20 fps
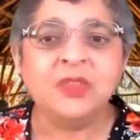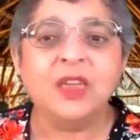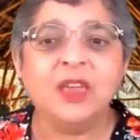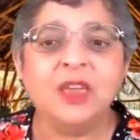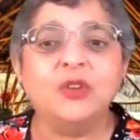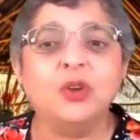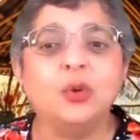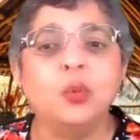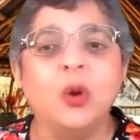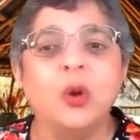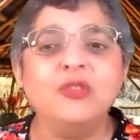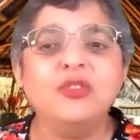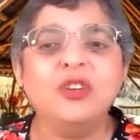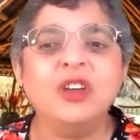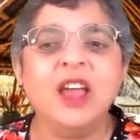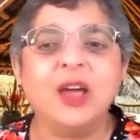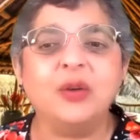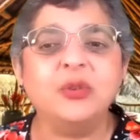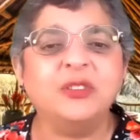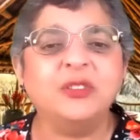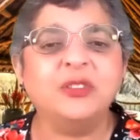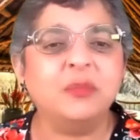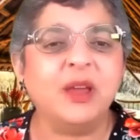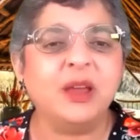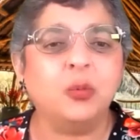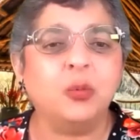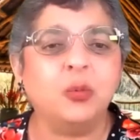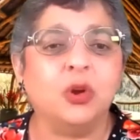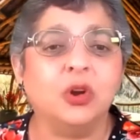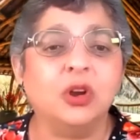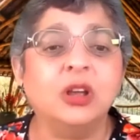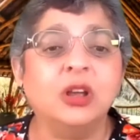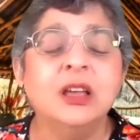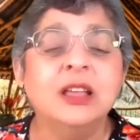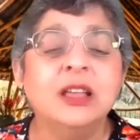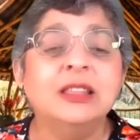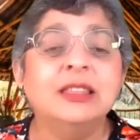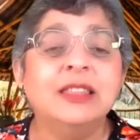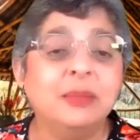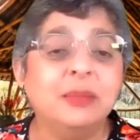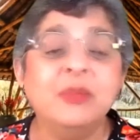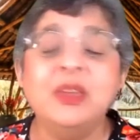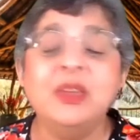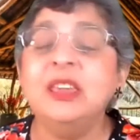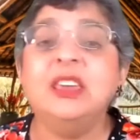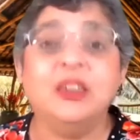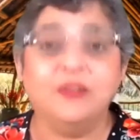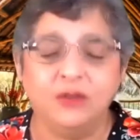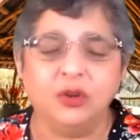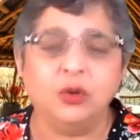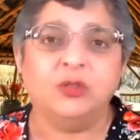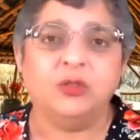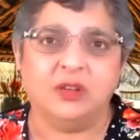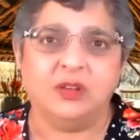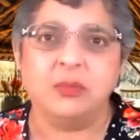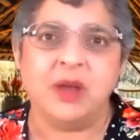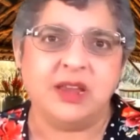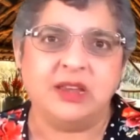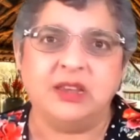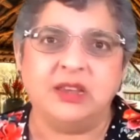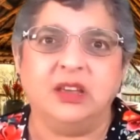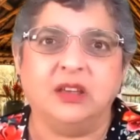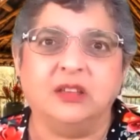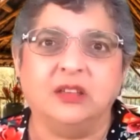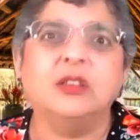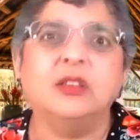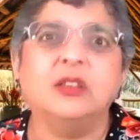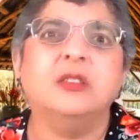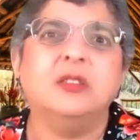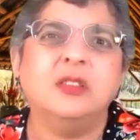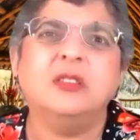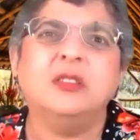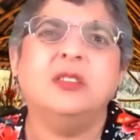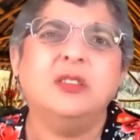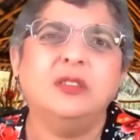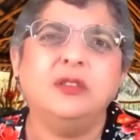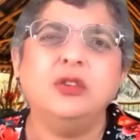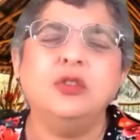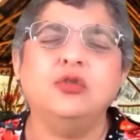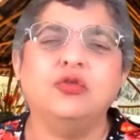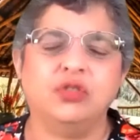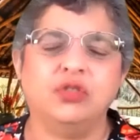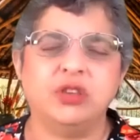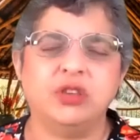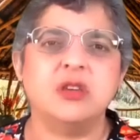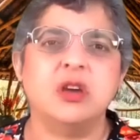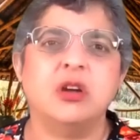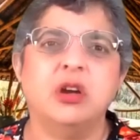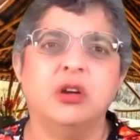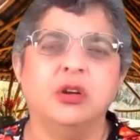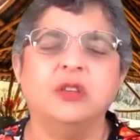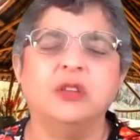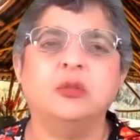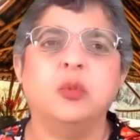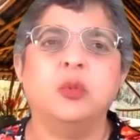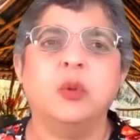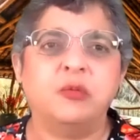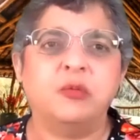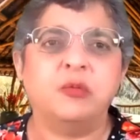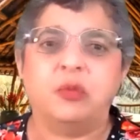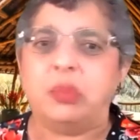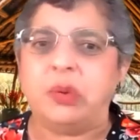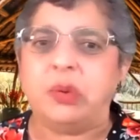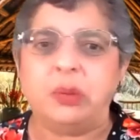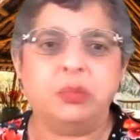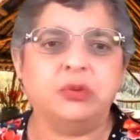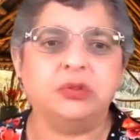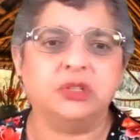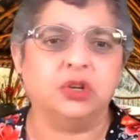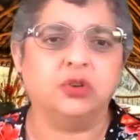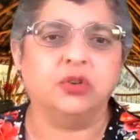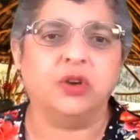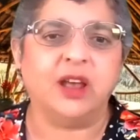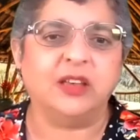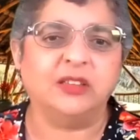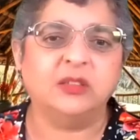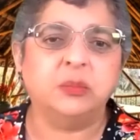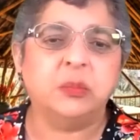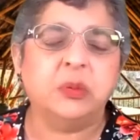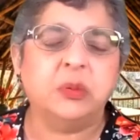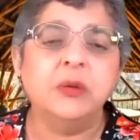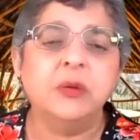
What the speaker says: If you're wondering how this might work, let me give you some ideas, because this is usually the hardest one for people to grasp.